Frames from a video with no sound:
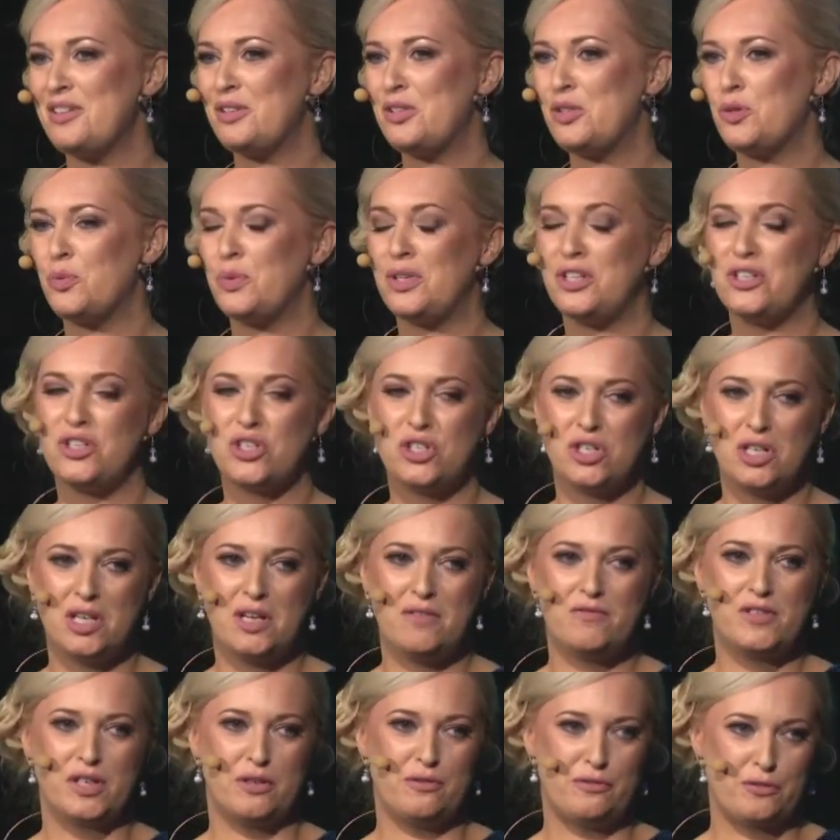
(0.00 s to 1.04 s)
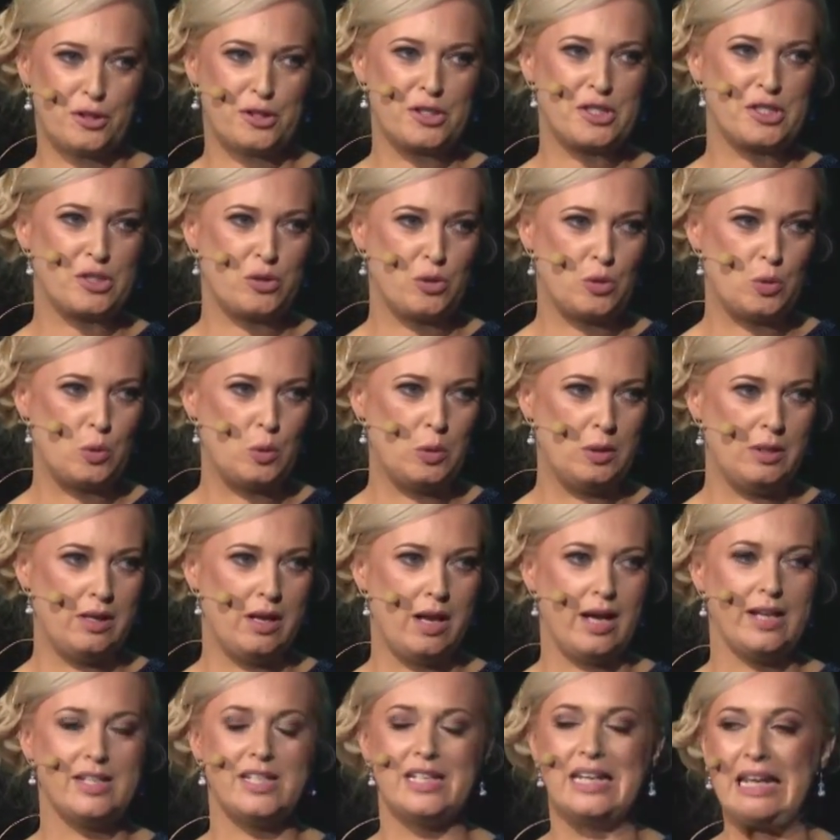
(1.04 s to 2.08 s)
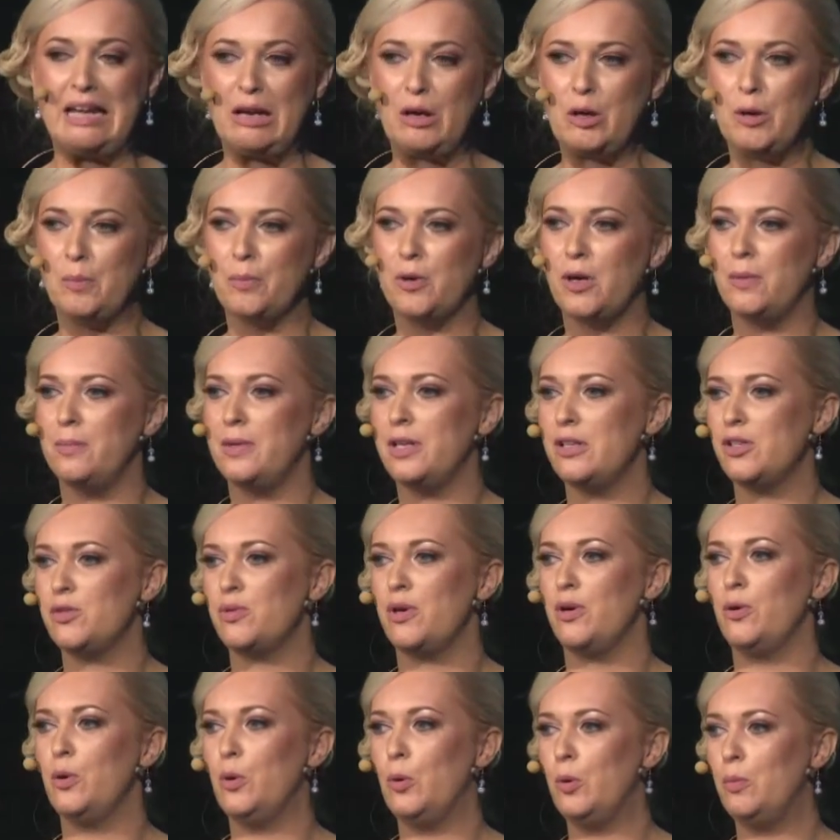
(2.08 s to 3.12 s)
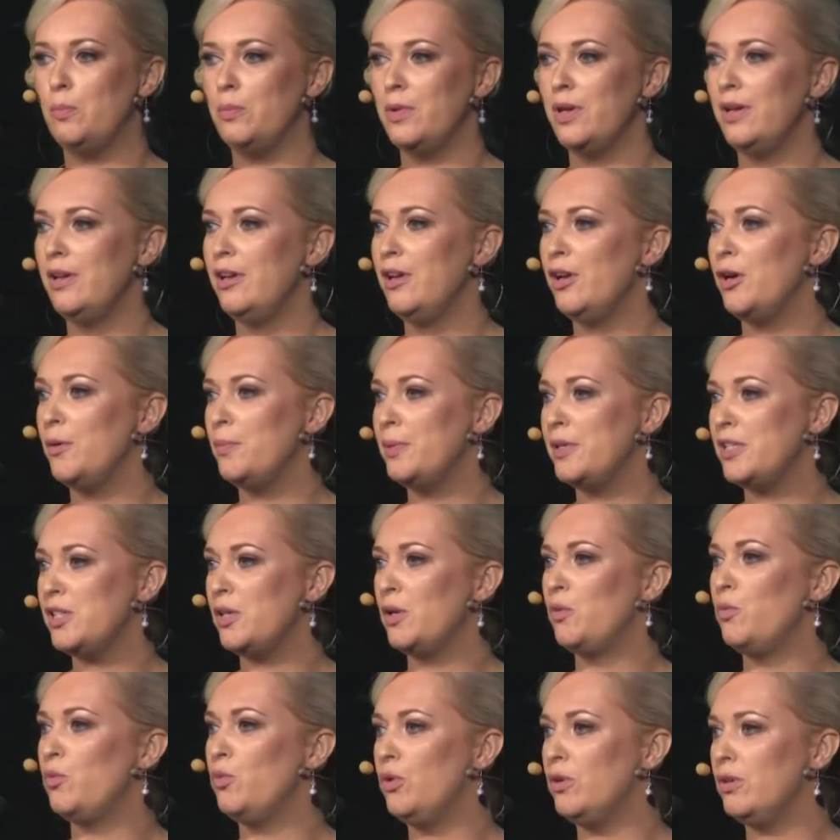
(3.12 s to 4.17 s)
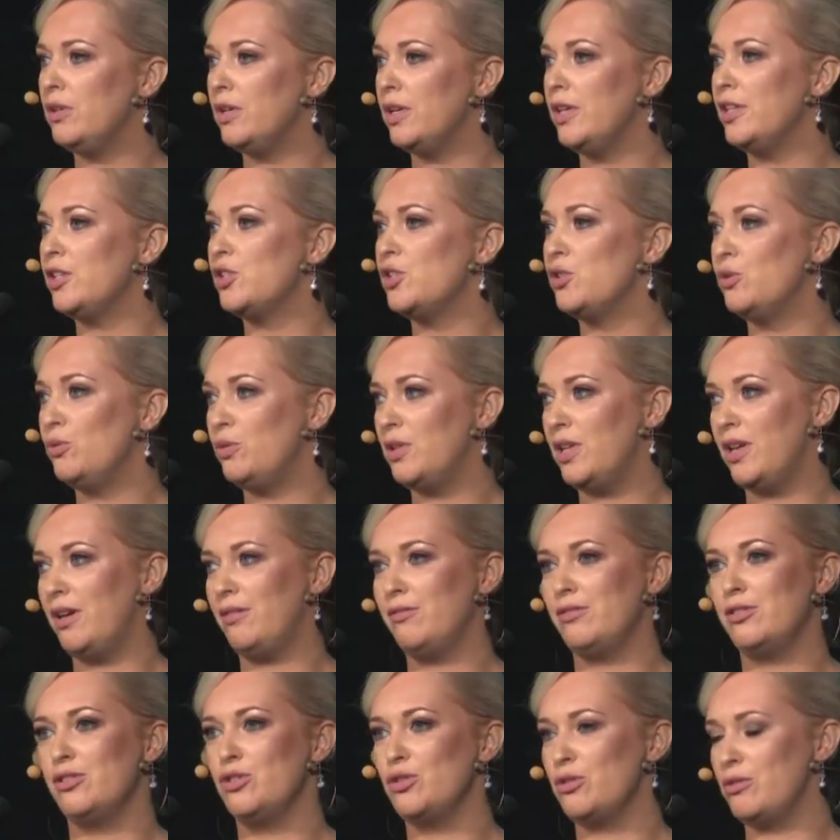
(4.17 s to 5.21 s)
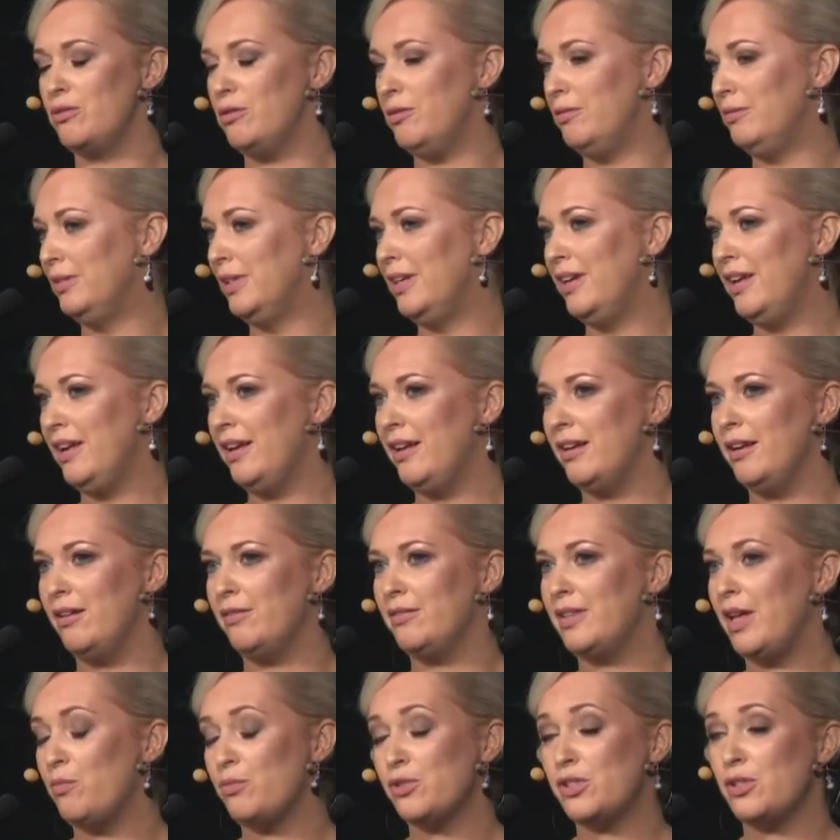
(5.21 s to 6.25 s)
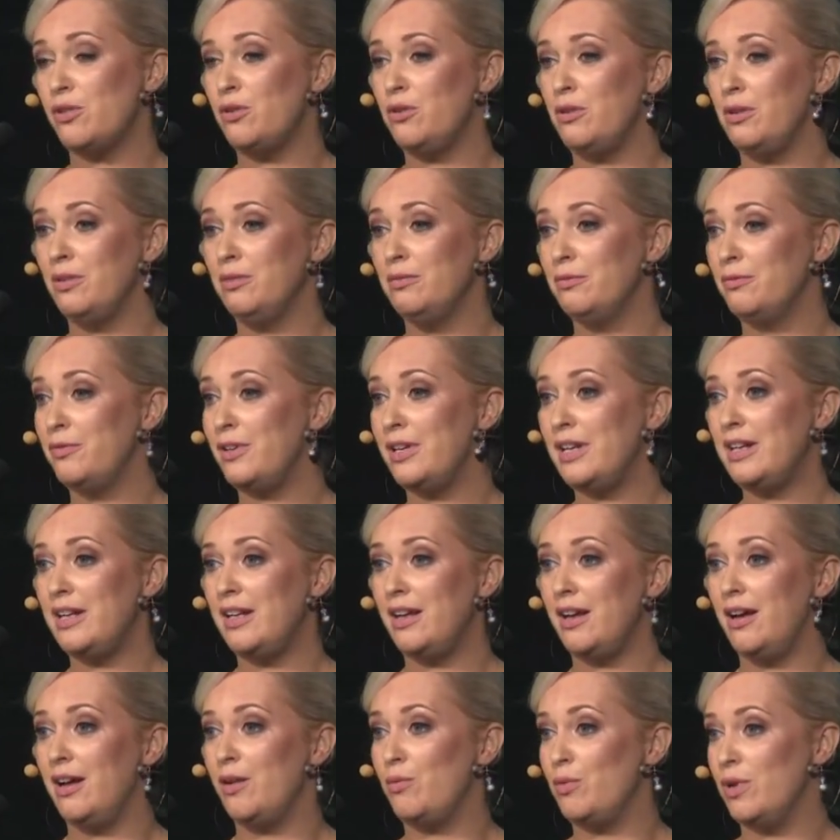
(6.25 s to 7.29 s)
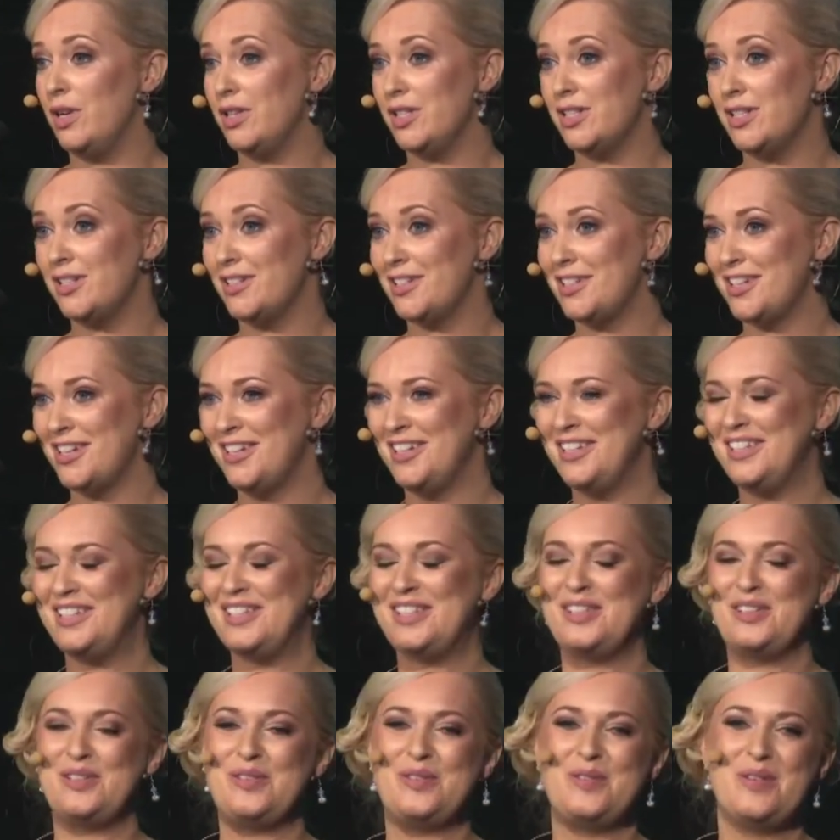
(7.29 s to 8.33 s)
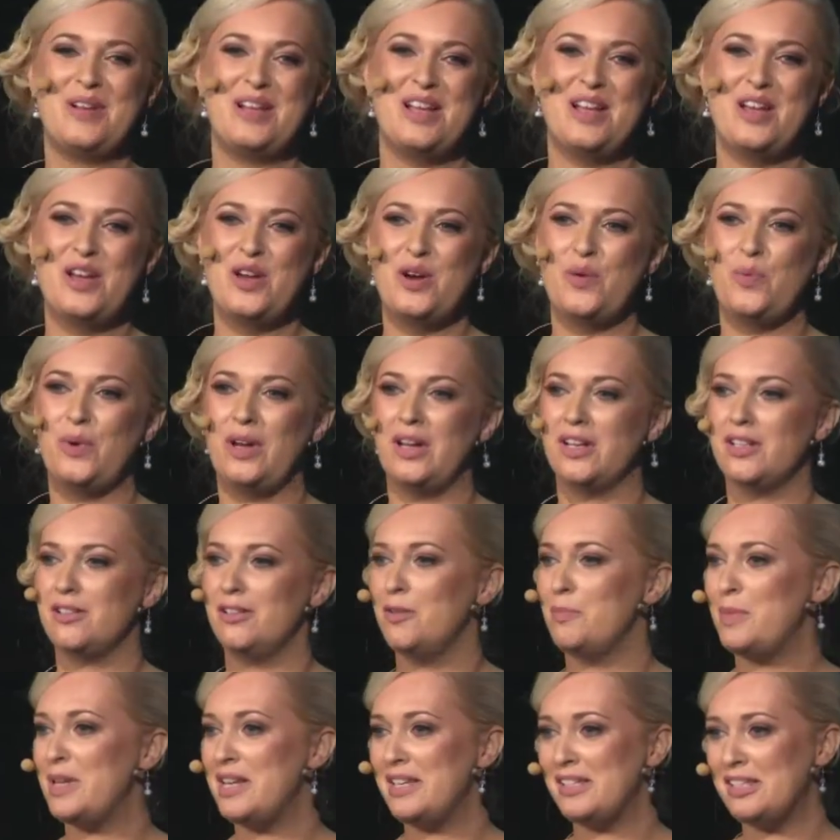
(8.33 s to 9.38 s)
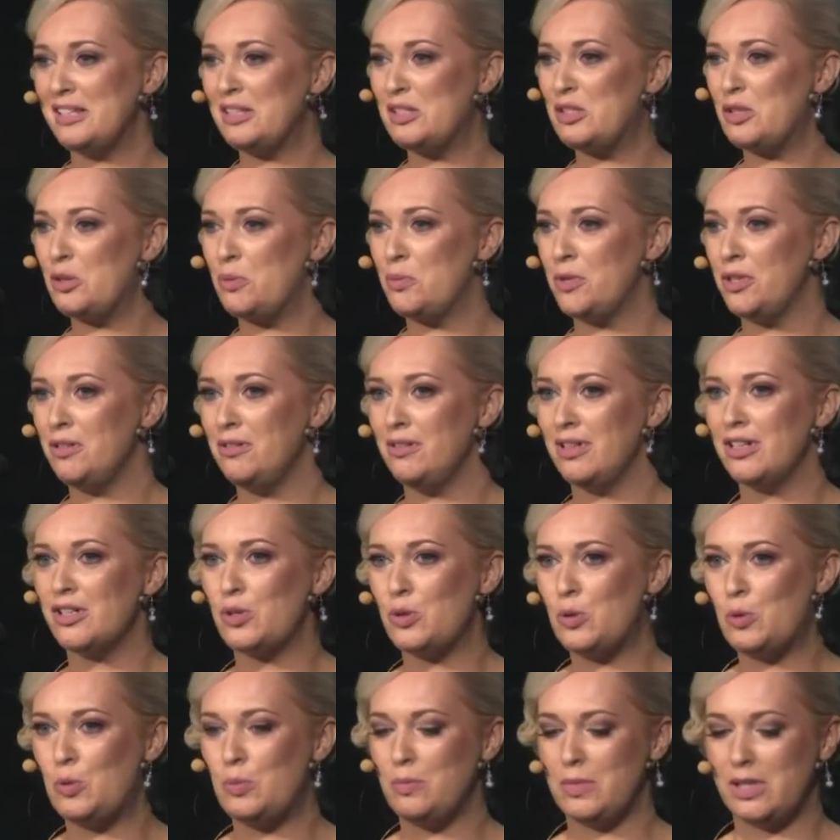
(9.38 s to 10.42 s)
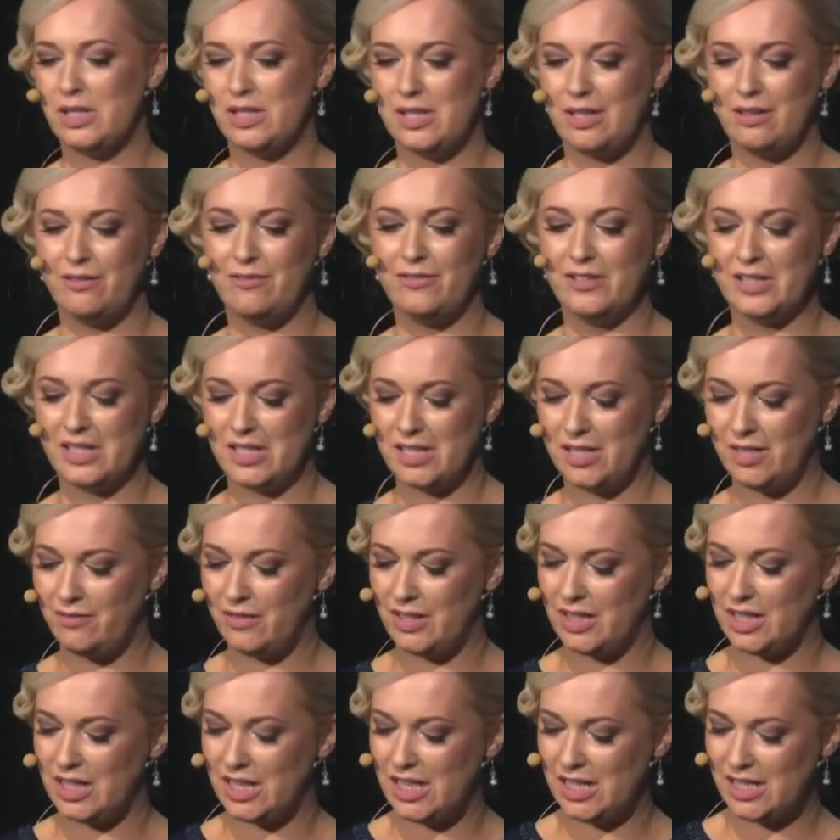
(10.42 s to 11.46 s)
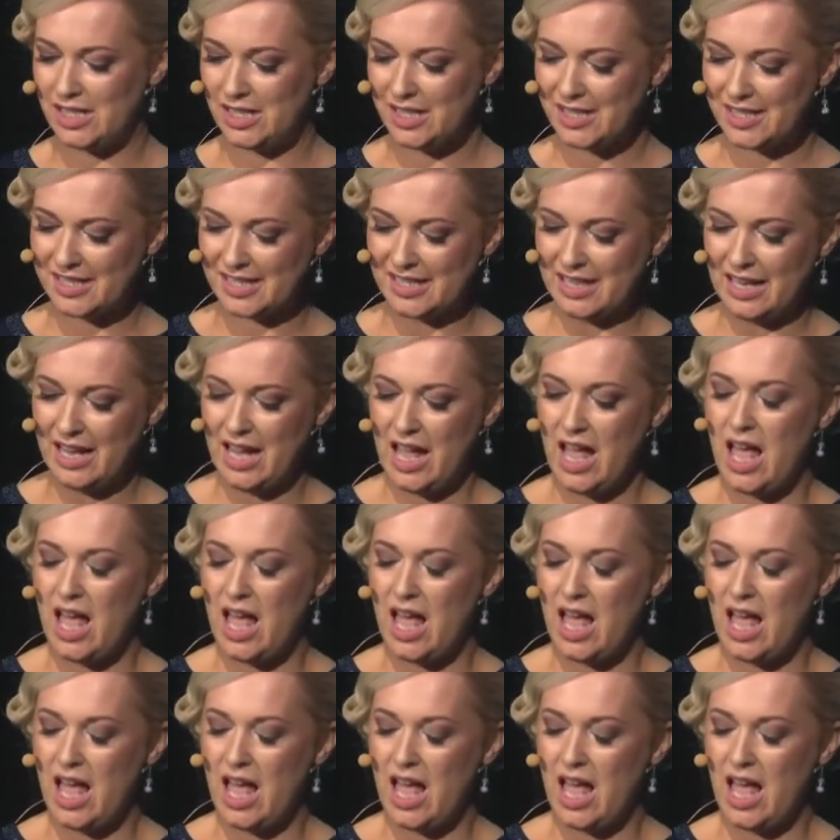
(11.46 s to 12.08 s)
So we achieved our first goal. I had an income coming into our home of between 1,000 and 2,000 euro. Now, that was all really I wanted. So we had an amazing summer at home, myself and Stephen and the kiddies.